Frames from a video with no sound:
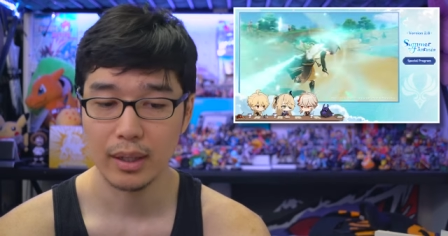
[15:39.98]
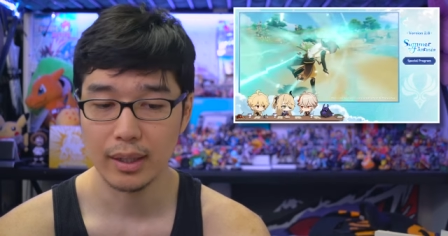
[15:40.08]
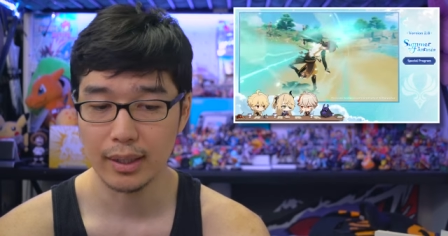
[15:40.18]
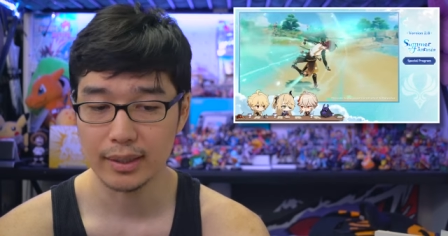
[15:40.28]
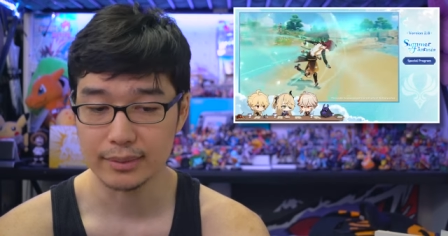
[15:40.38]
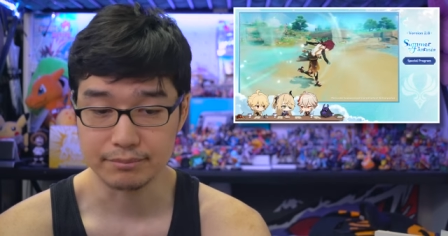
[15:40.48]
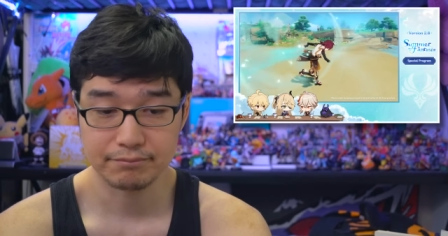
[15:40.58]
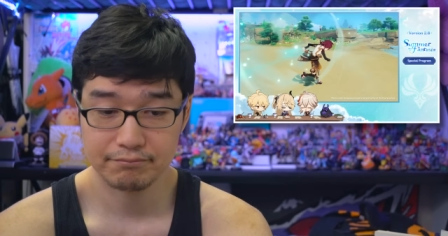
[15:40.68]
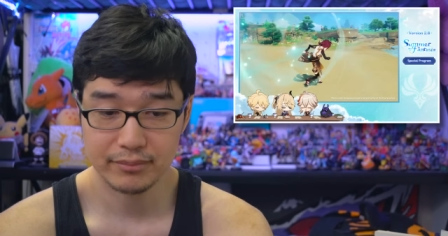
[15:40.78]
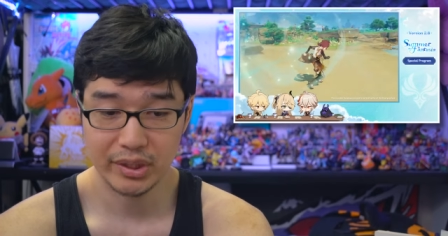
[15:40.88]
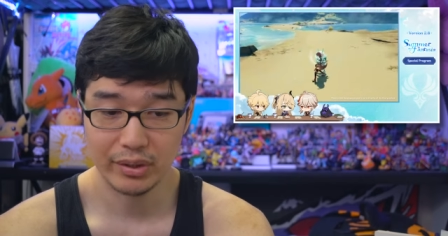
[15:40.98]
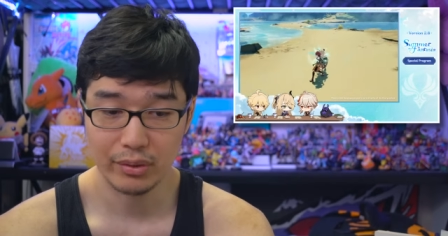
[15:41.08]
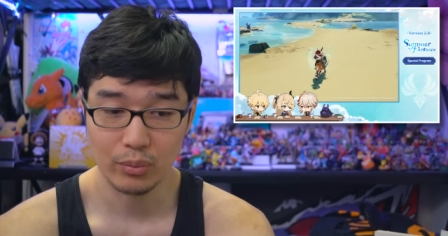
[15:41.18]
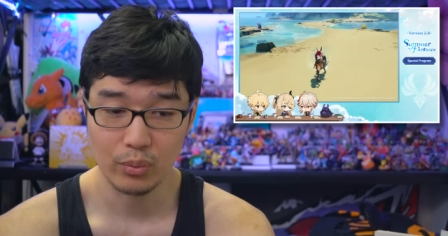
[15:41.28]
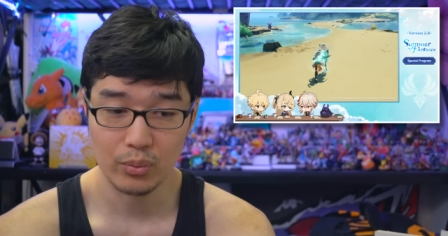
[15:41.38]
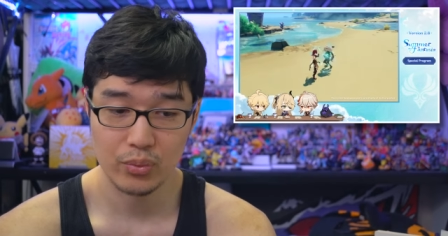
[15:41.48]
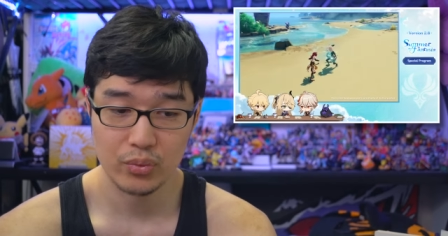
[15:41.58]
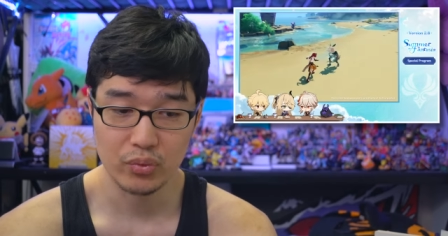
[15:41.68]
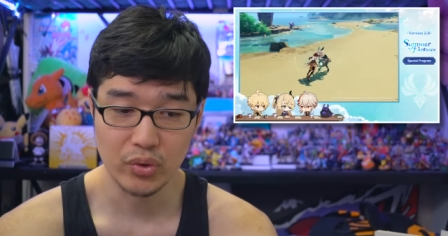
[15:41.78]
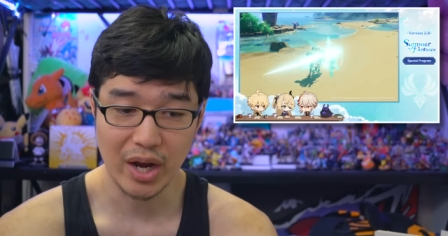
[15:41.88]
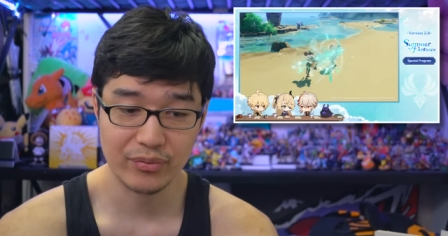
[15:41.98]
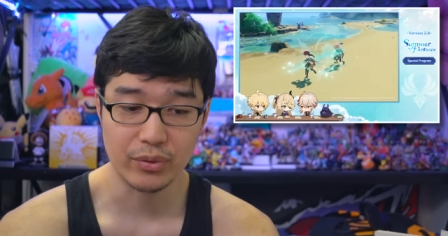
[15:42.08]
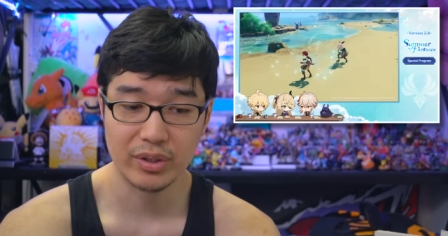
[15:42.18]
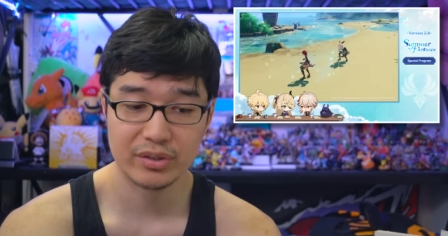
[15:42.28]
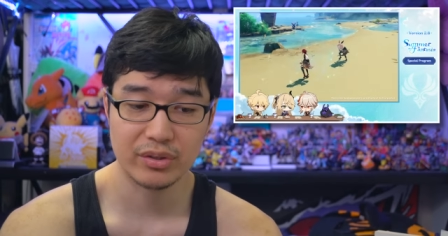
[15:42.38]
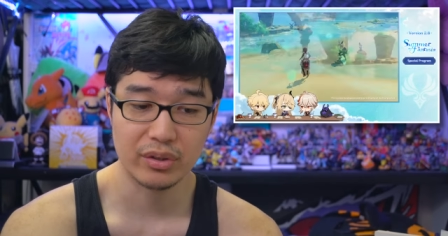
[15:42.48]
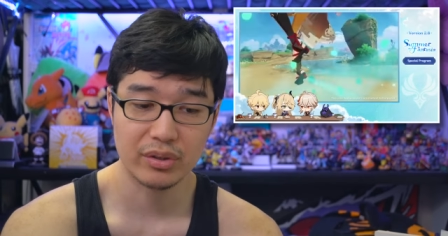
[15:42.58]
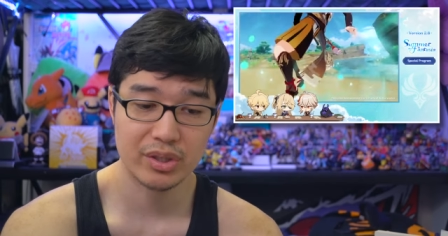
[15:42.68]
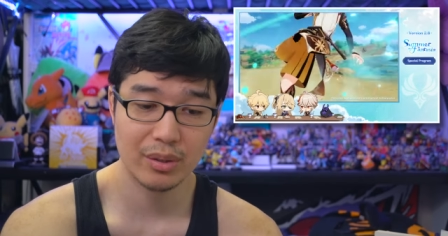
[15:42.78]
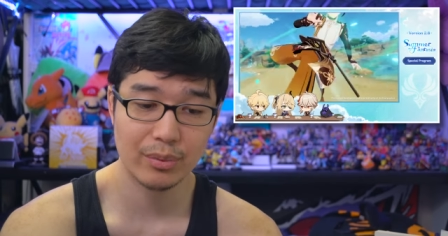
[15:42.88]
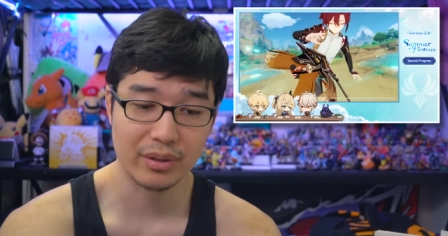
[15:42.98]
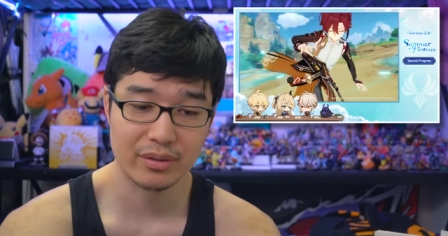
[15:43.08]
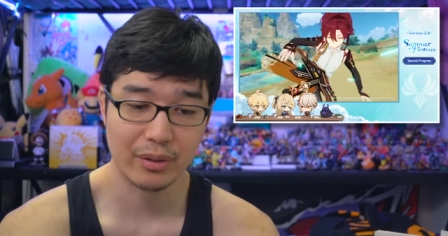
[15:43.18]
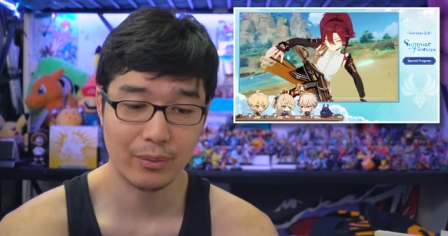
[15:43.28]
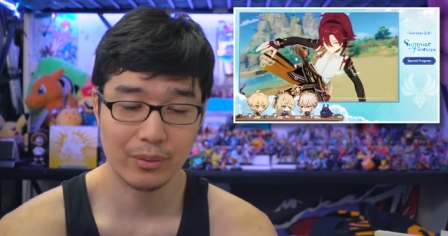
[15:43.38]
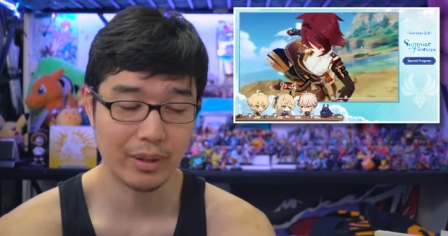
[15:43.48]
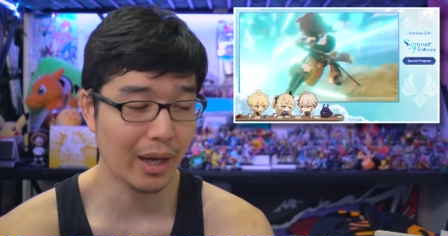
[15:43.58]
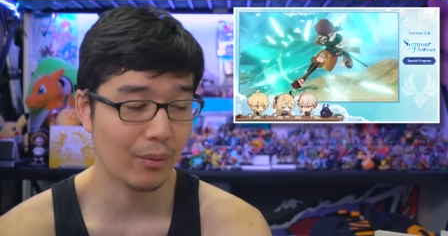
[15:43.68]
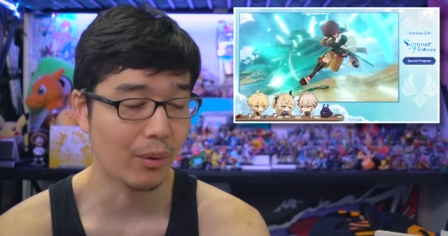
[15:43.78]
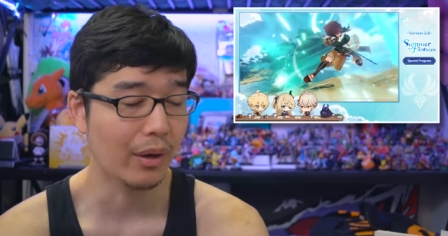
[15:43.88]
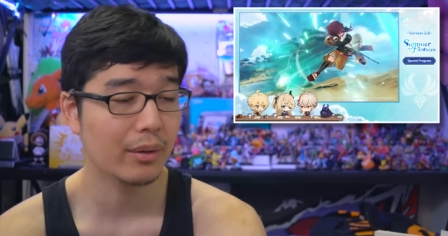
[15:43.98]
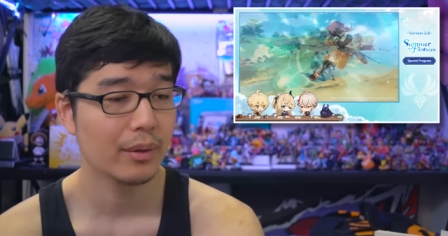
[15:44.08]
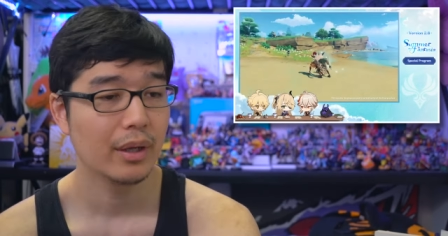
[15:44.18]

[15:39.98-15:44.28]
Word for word: um, you know, after you rescue your sibling, it's like, well, now what?